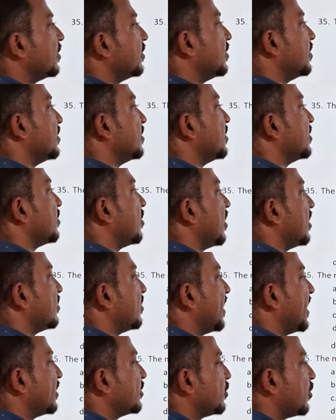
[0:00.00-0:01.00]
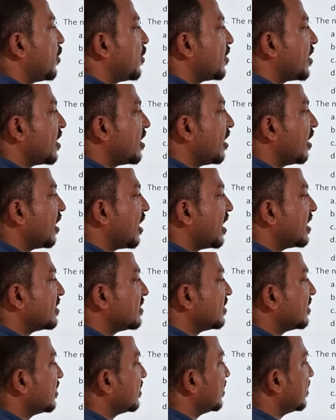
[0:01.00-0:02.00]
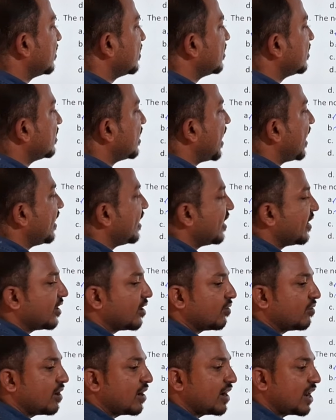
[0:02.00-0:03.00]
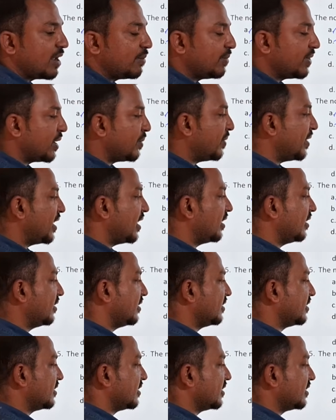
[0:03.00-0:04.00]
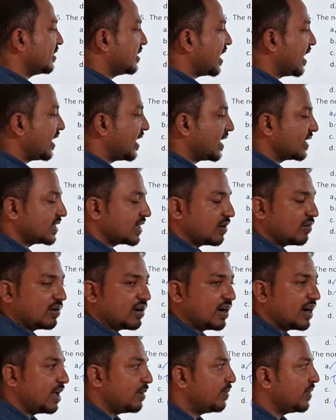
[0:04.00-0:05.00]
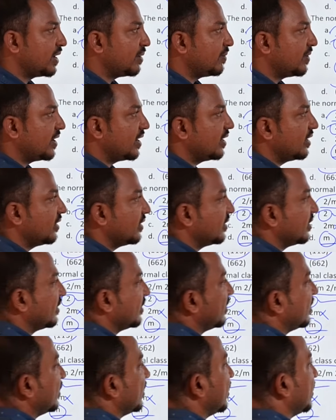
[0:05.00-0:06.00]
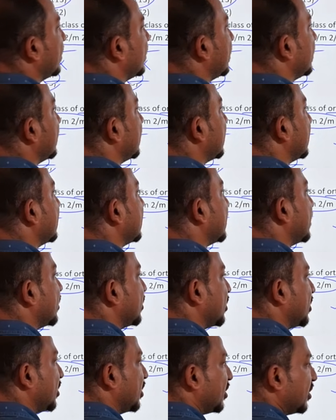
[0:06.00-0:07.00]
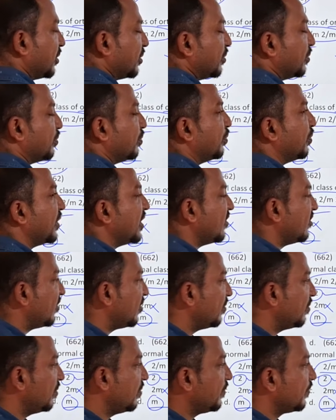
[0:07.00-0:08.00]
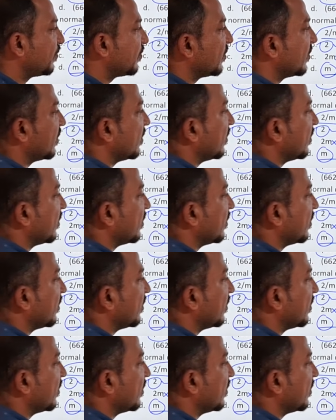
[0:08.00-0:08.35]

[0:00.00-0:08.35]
This is called as a hexaoctadal class. This is ditetragonal dipyramidal. This is dihexagonal dipyramidal. This is prism.